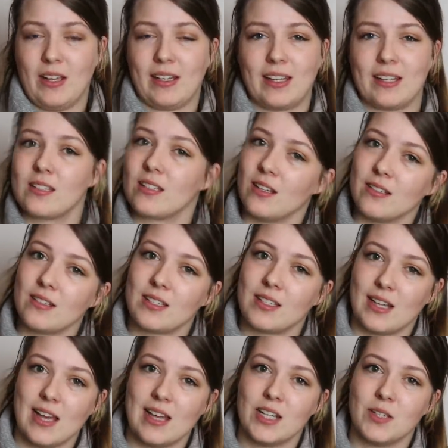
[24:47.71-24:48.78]
Like, it's
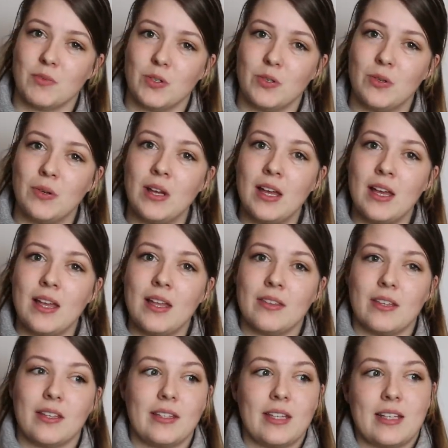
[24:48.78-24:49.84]
understandable
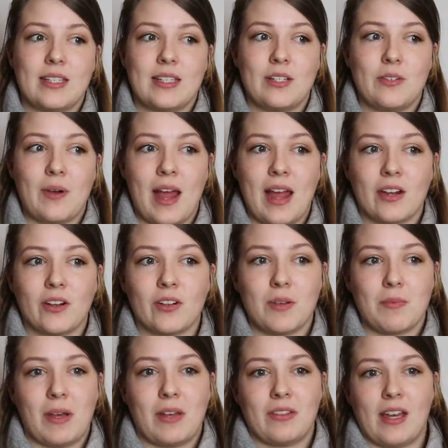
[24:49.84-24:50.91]
that they're still
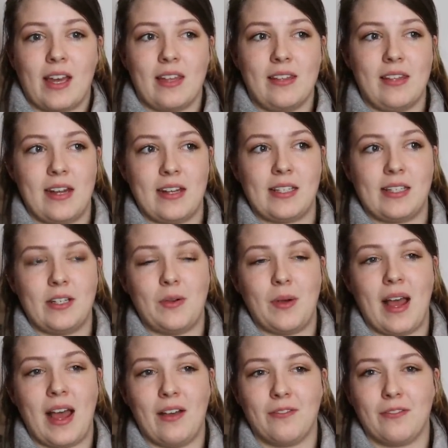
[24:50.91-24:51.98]
angry about that and they still
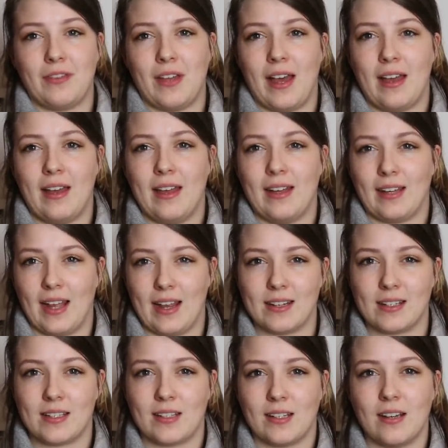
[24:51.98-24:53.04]
have that
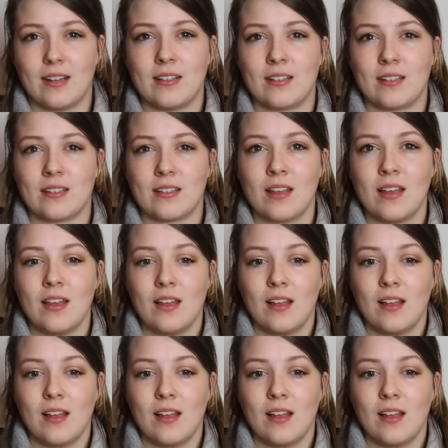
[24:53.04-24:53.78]
against us.